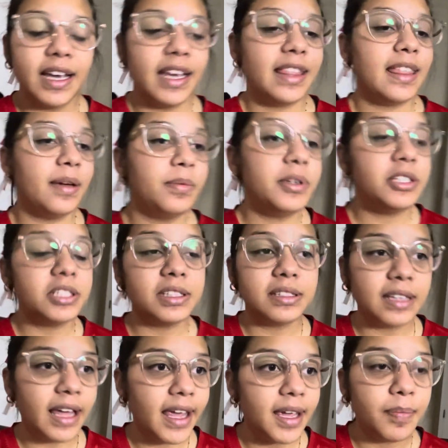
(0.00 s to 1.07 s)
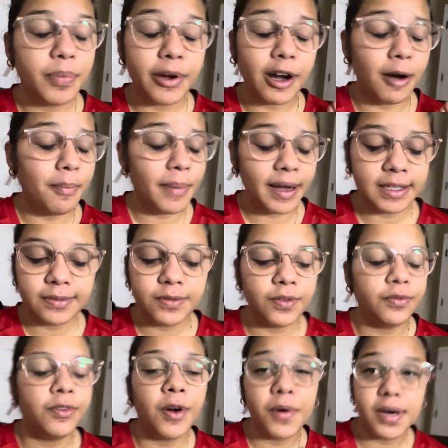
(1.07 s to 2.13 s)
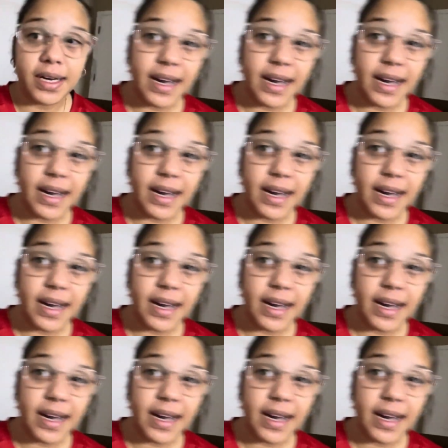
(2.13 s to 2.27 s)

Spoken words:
that we just like put our best foot forward and